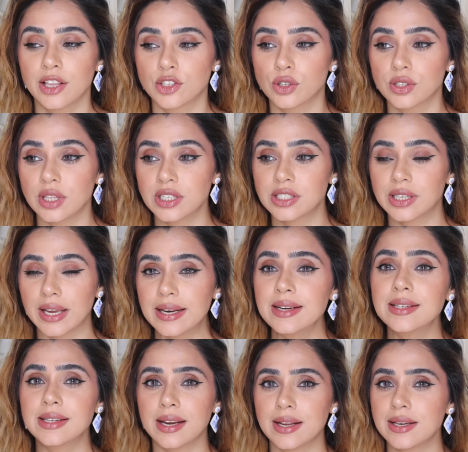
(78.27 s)
So the
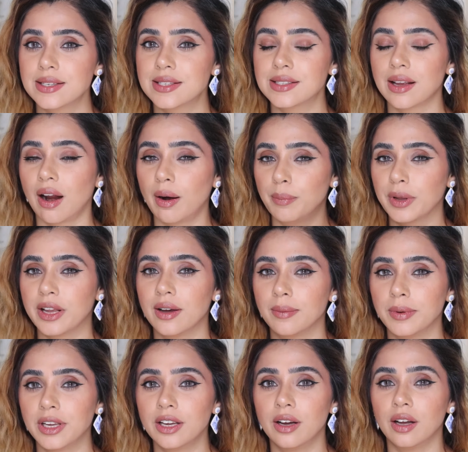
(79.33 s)
skin tints are
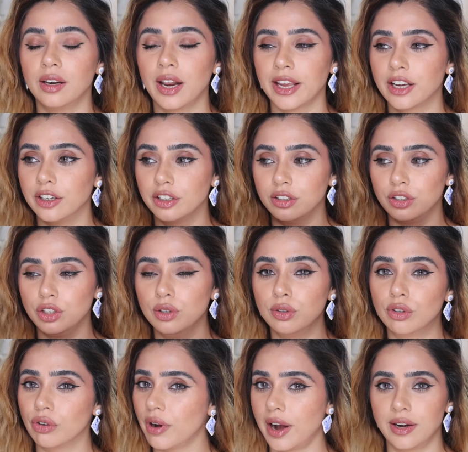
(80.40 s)
becoming like a new
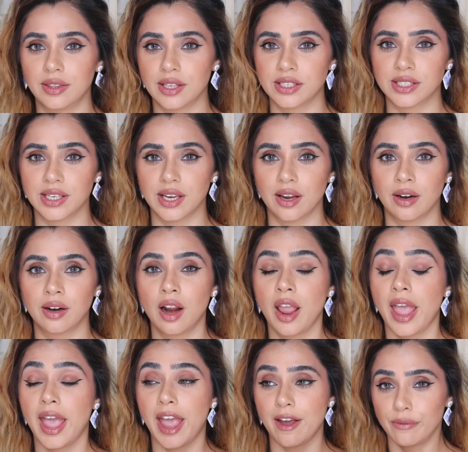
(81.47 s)
trend this year.
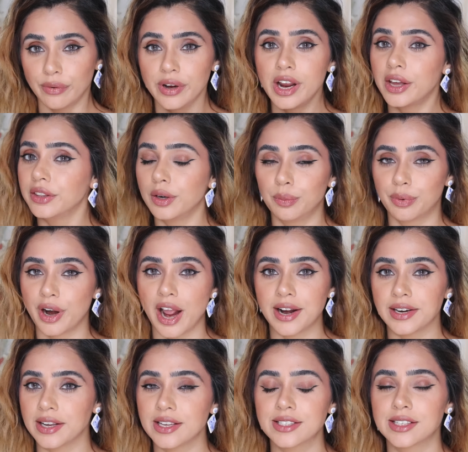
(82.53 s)
Every other
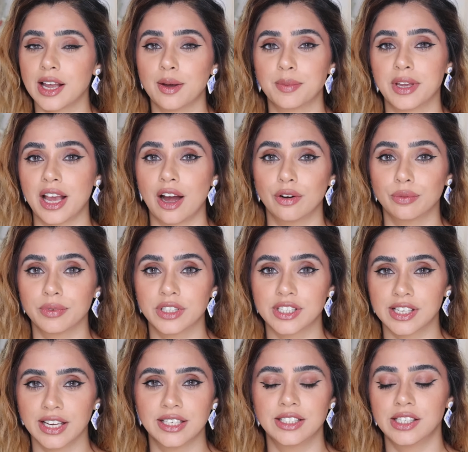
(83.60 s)
brand is coming out with
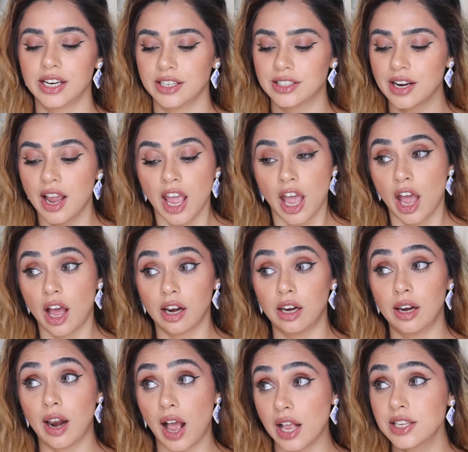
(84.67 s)
skin tint.
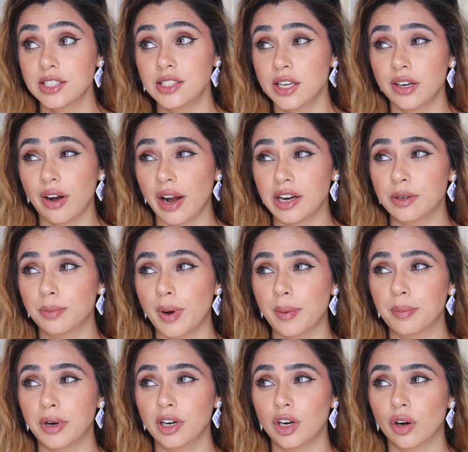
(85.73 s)
Last year I
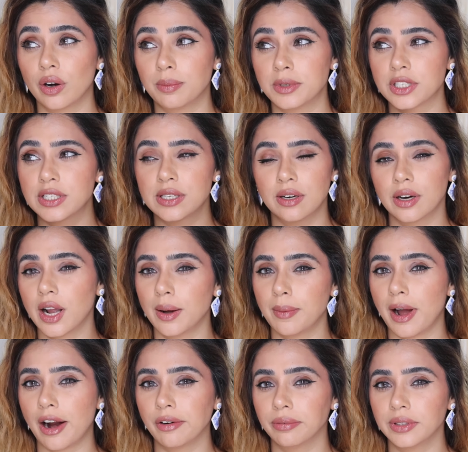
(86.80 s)
remember Mercier come
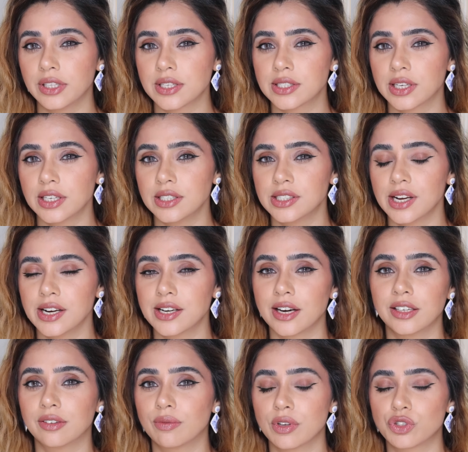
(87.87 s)
out with the skin tint and
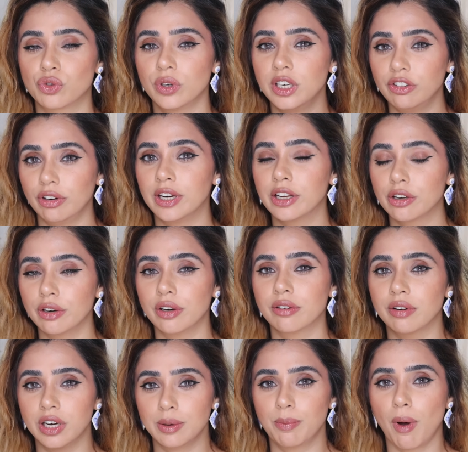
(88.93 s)
it was really good,
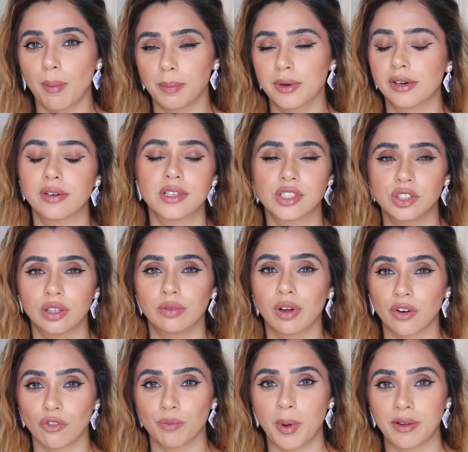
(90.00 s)
really popular. It's still
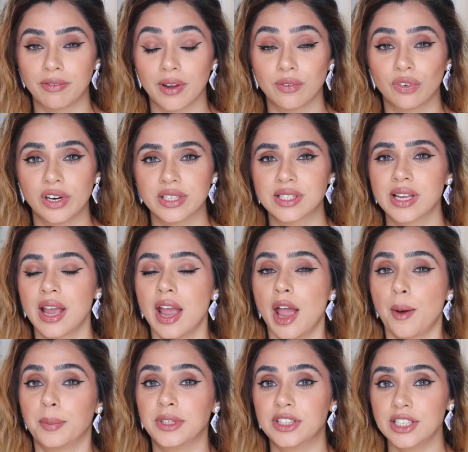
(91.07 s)
one of my favorites.
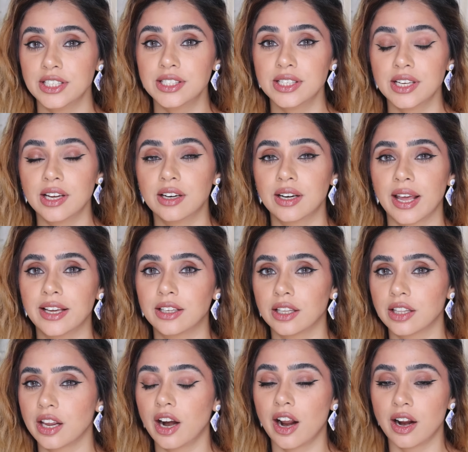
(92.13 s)
But this year,
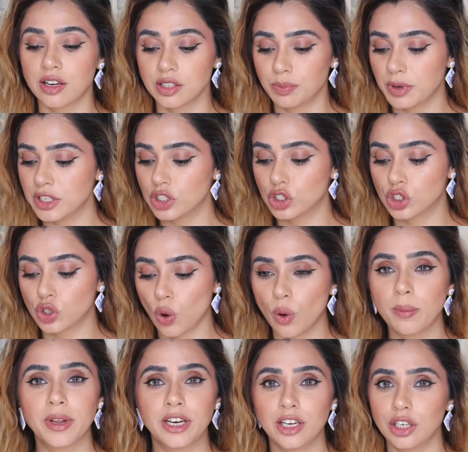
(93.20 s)
like, there have been so
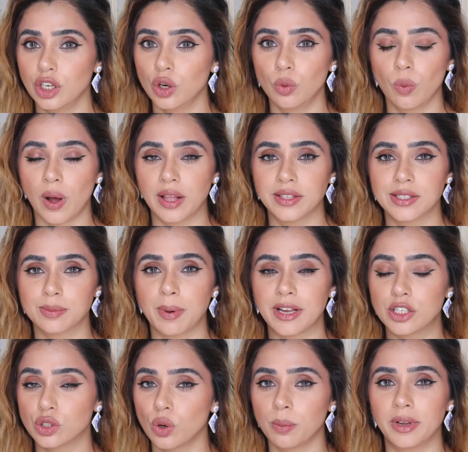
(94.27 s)
many new ones by
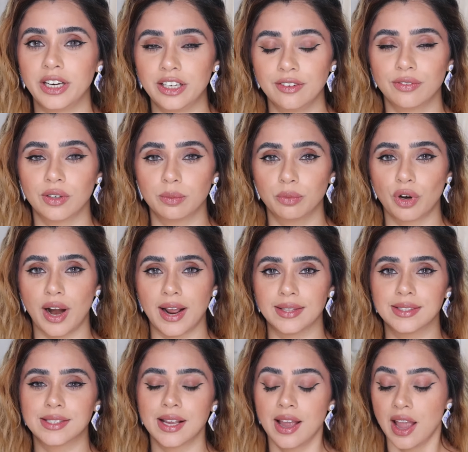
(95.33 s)
so many different
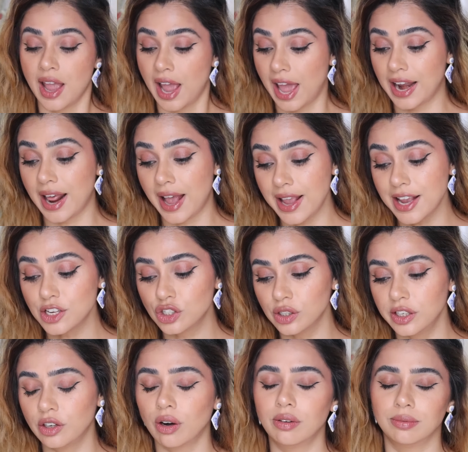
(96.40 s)
brands, and
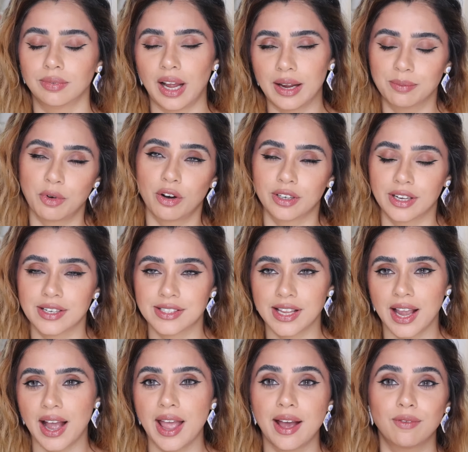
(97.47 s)
I'm not gonna
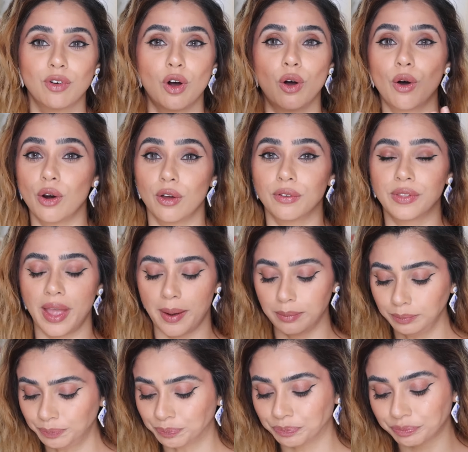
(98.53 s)
say I have all of
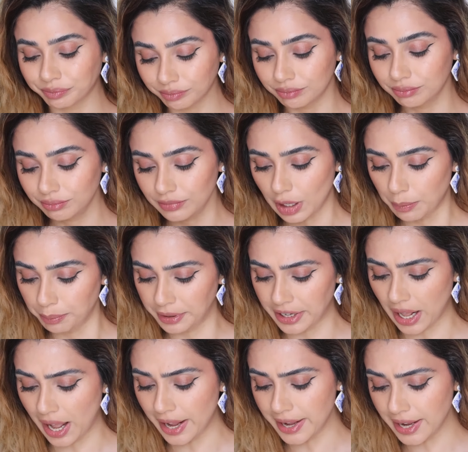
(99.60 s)
them, but
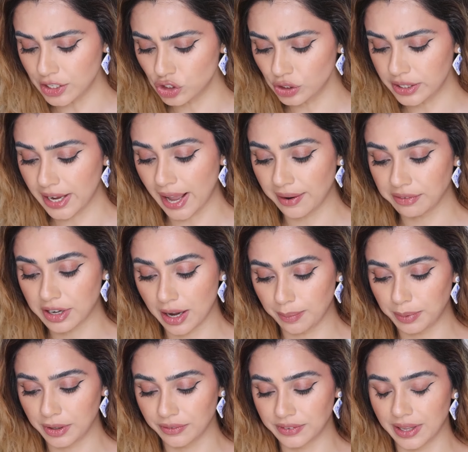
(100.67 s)
I actually have a
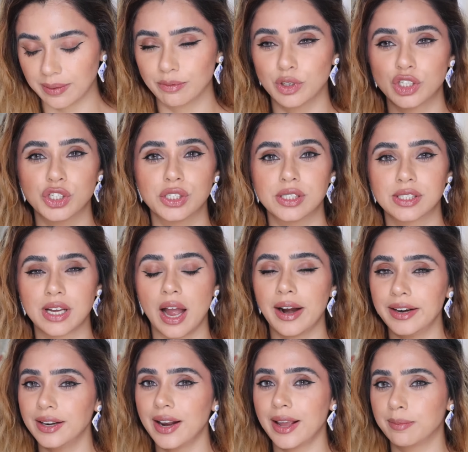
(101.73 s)
couple of them which is
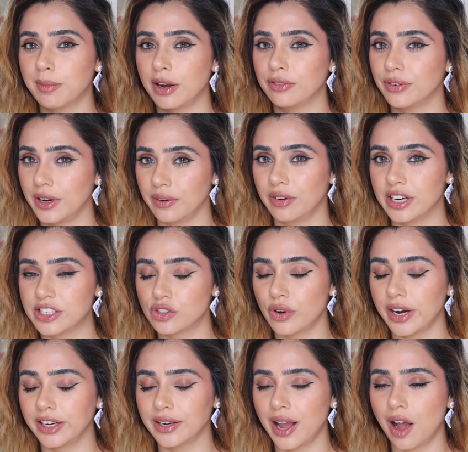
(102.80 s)
kind of like my favorites
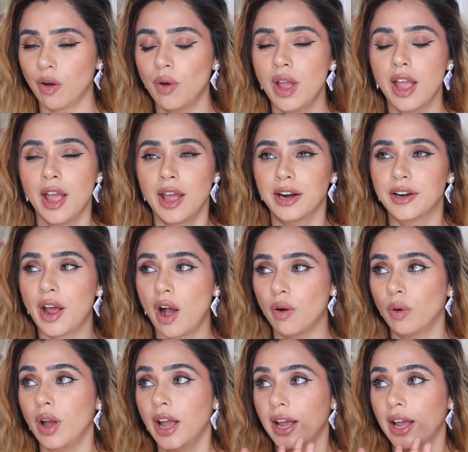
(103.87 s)
right now. Now